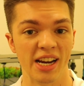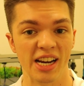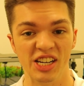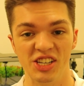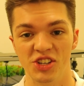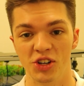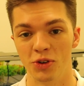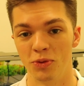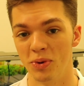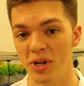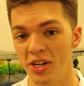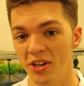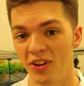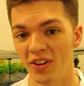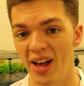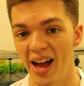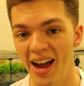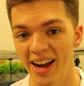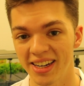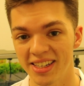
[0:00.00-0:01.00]

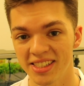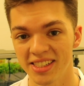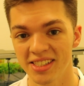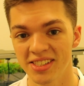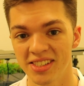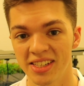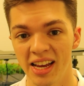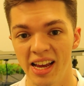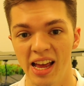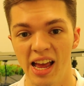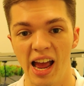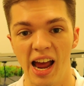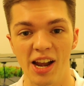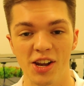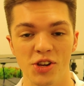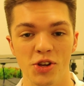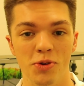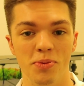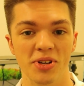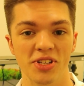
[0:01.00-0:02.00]
interrenal axis,
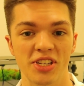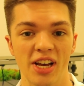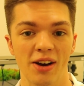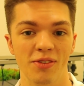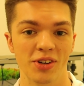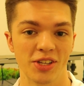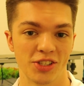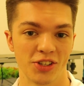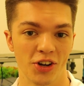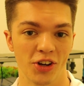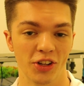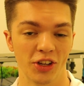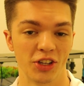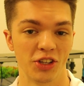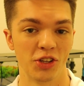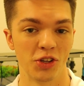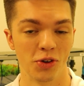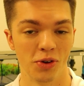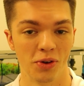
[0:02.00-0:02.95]
and humans have what's called a